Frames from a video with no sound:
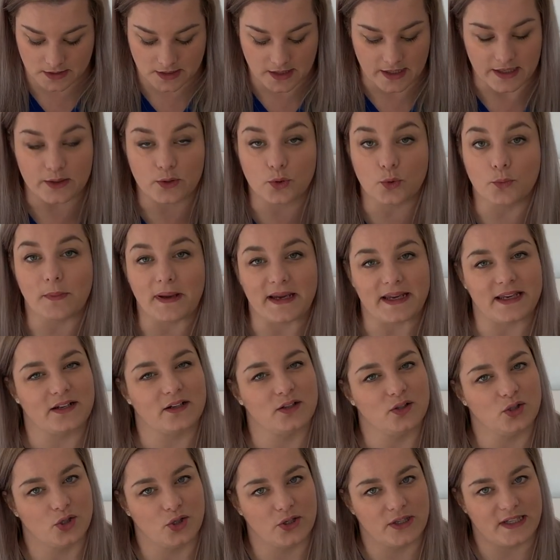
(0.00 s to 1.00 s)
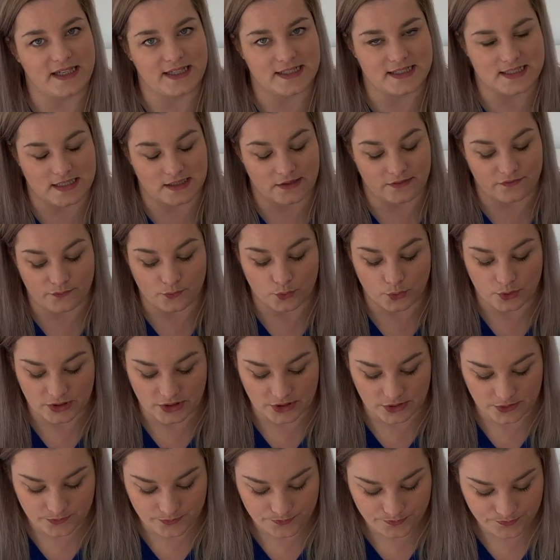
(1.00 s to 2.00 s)
It'll make it a lot easier for
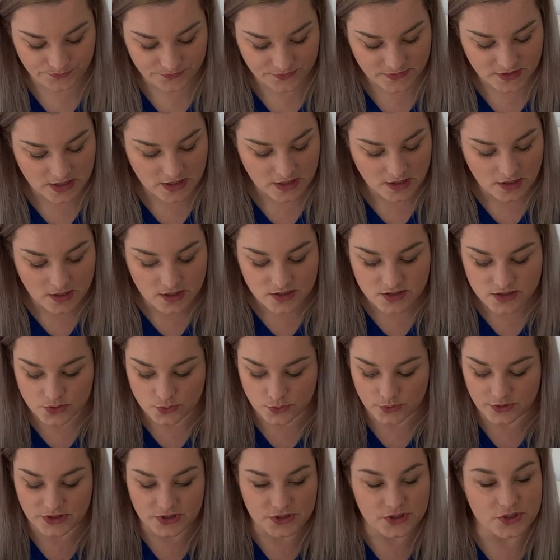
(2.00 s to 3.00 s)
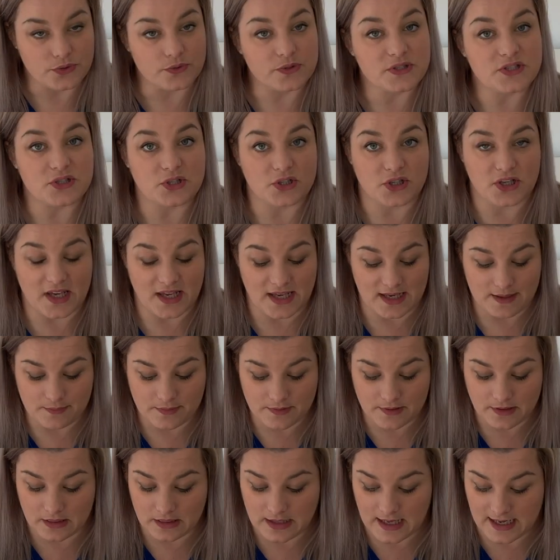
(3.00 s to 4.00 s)
you. So all you do is you keep
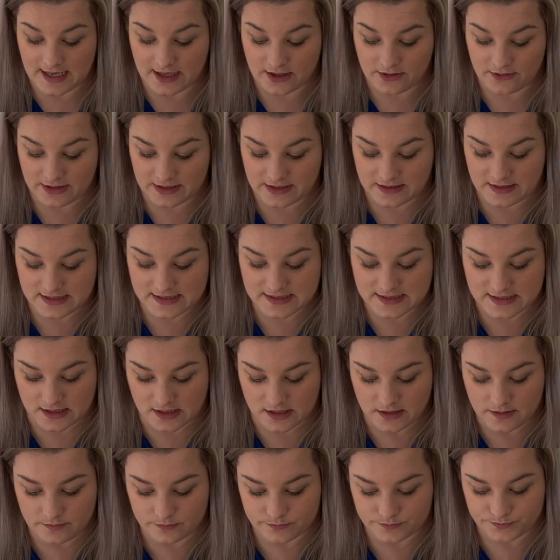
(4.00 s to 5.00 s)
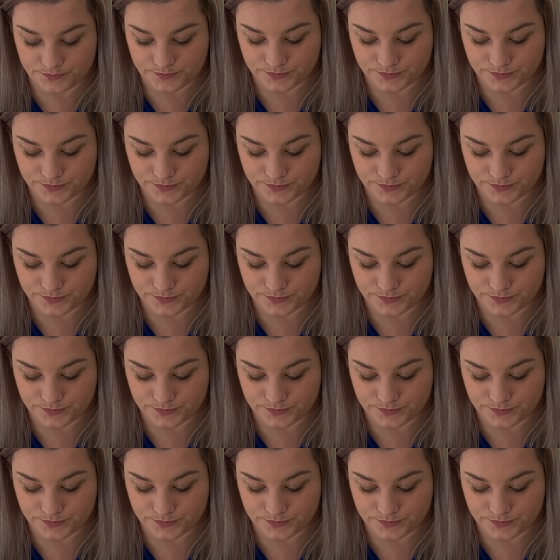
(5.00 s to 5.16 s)
layering this up.